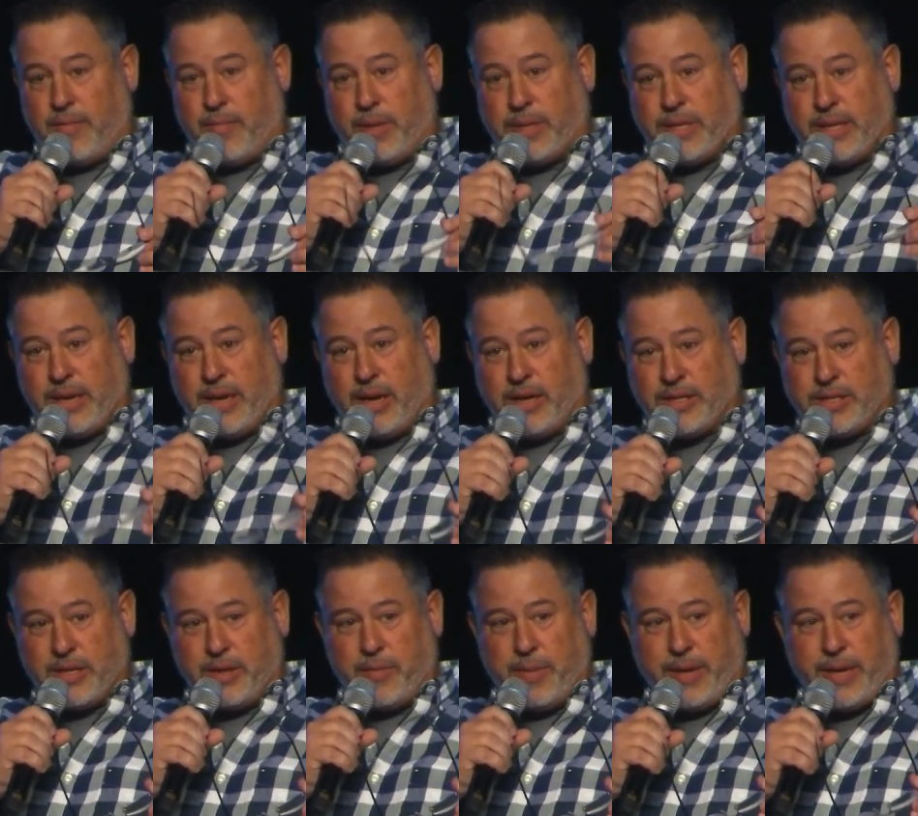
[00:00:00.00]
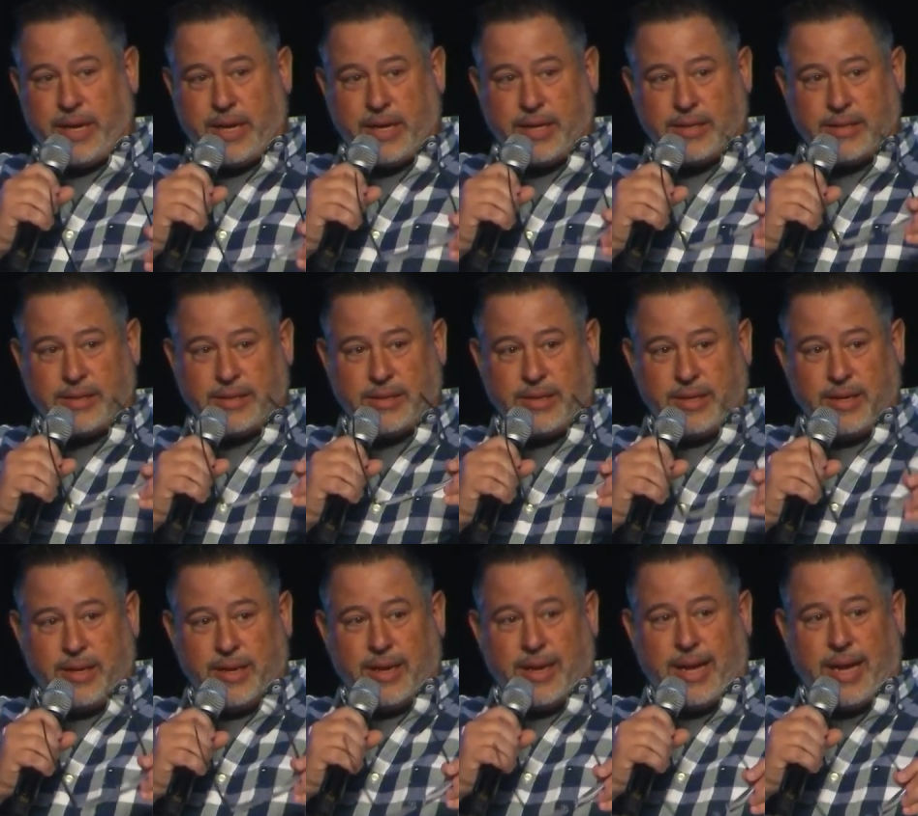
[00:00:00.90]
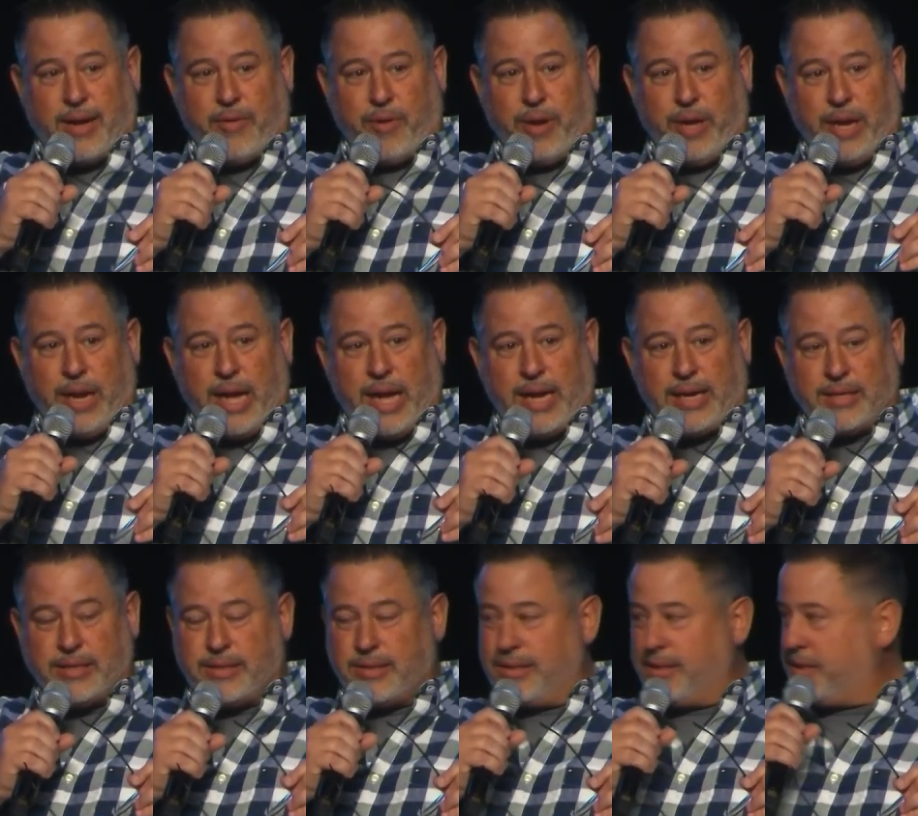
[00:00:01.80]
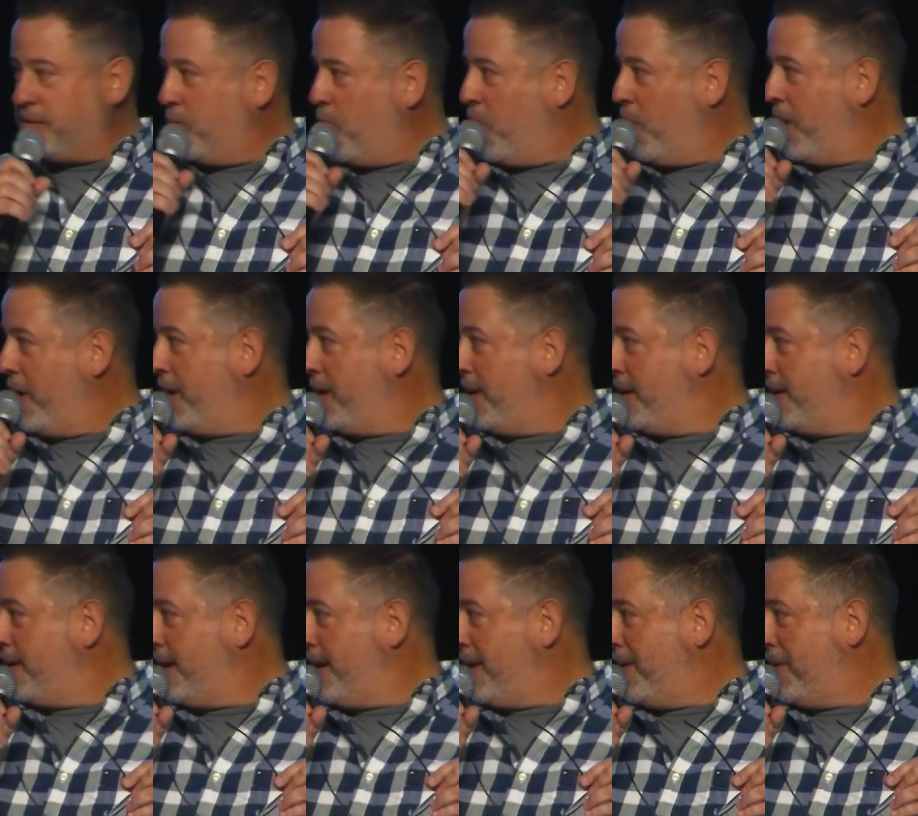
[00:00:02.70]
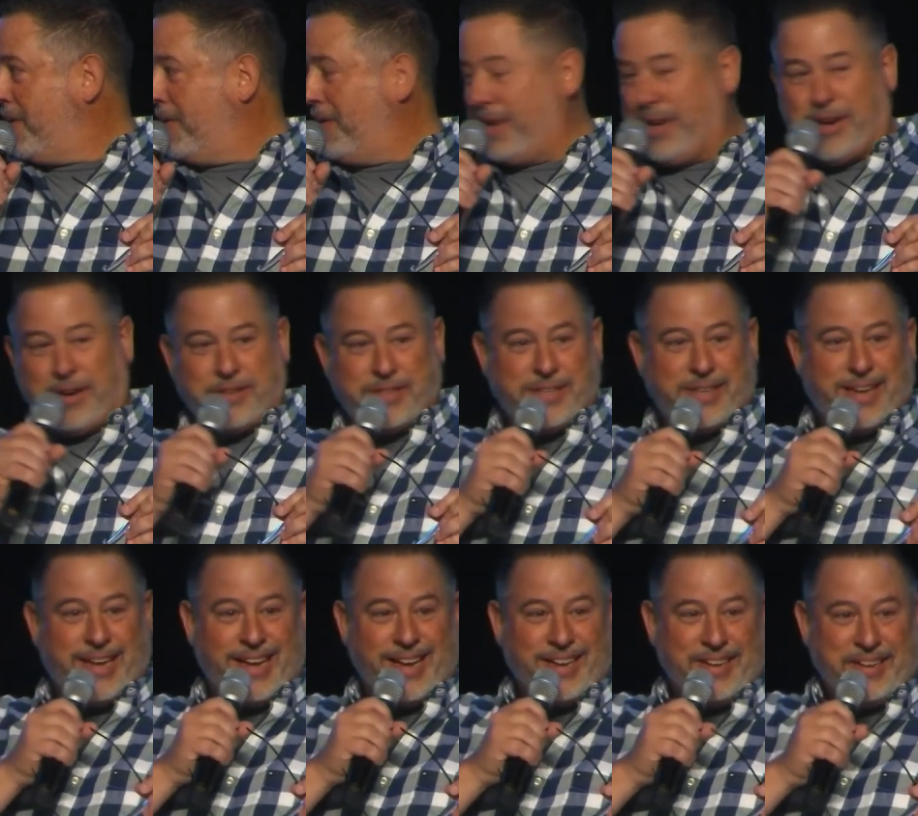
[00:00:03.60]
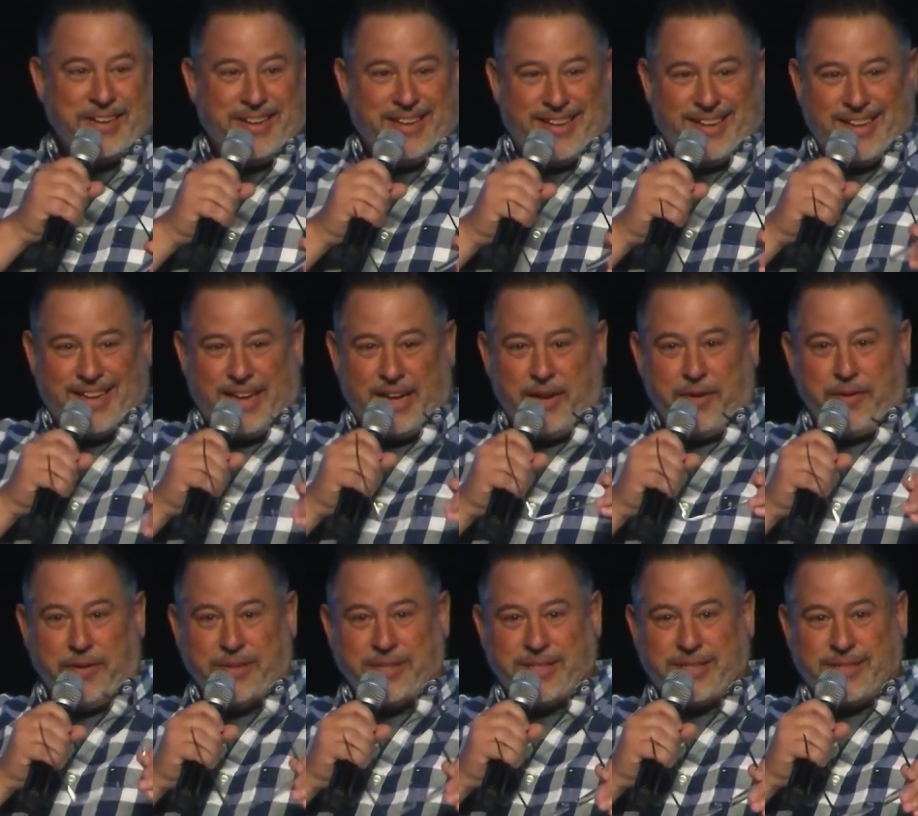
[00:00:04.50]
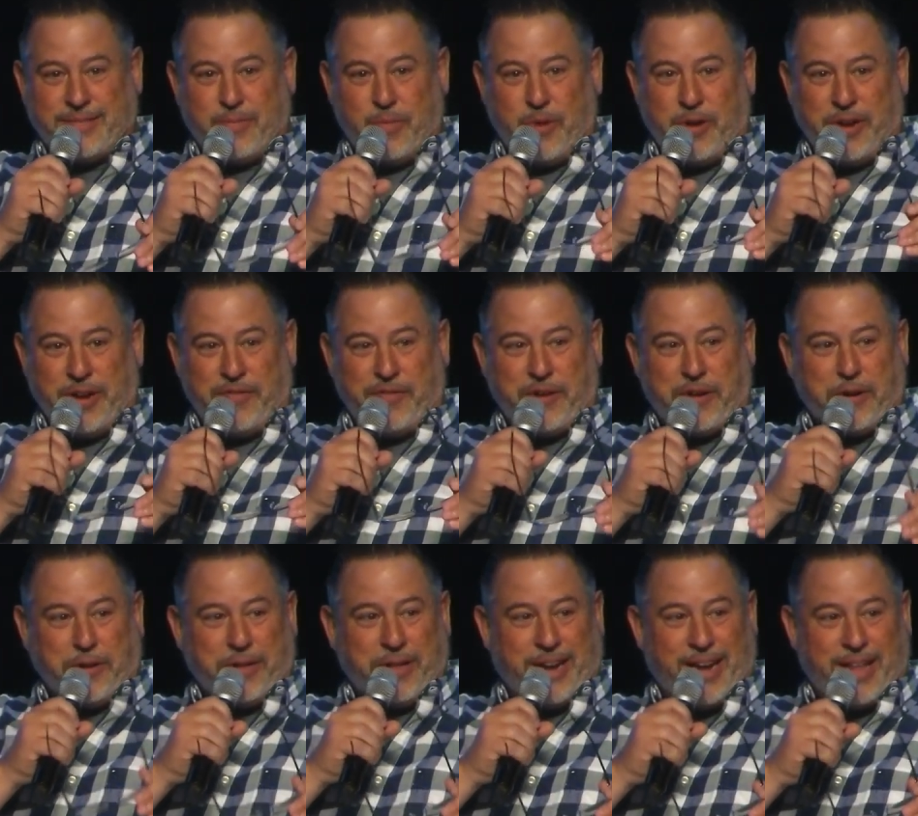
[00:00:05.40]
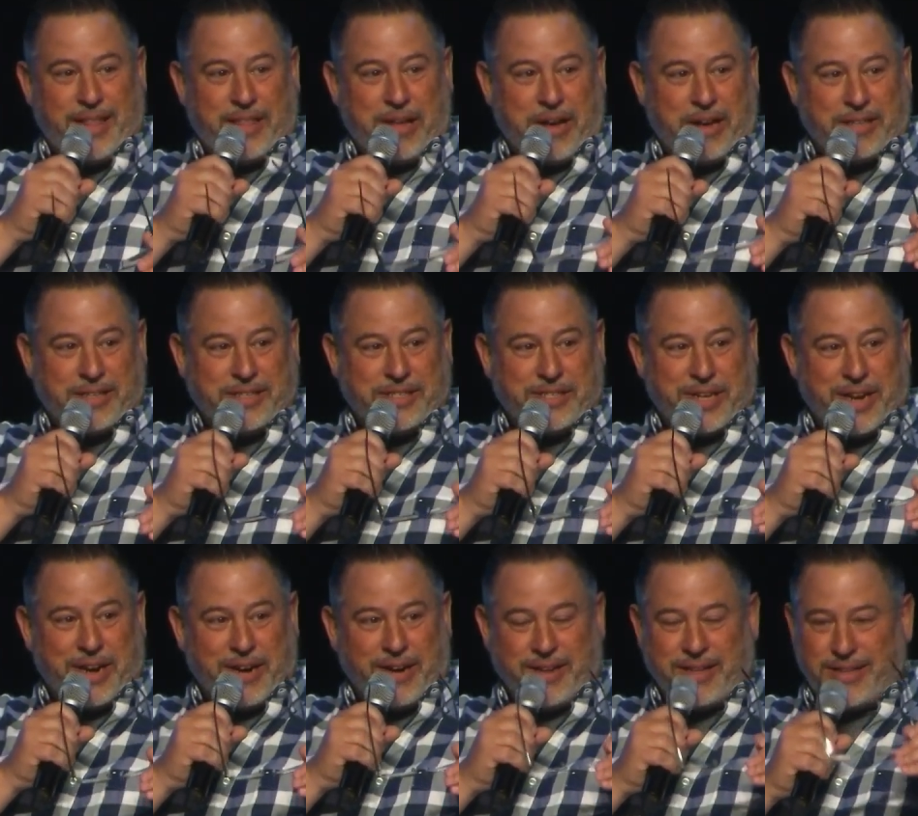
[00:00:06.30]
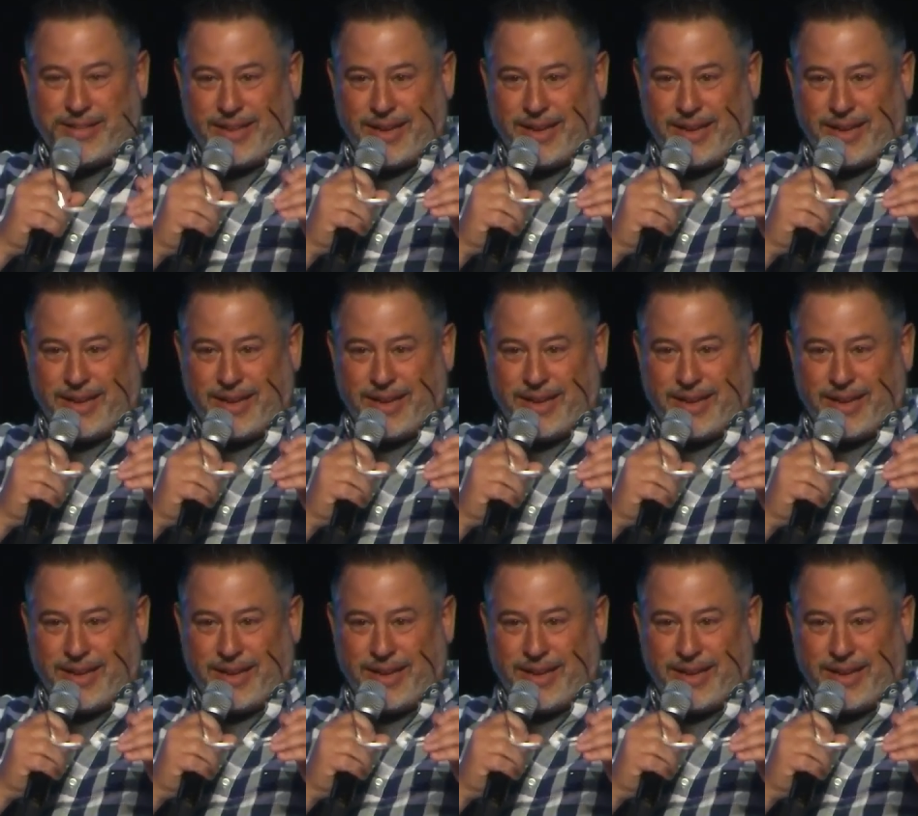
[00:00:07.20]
But then also because I realized this morning and earlier today, uh, it was more difficult than I thought to share it.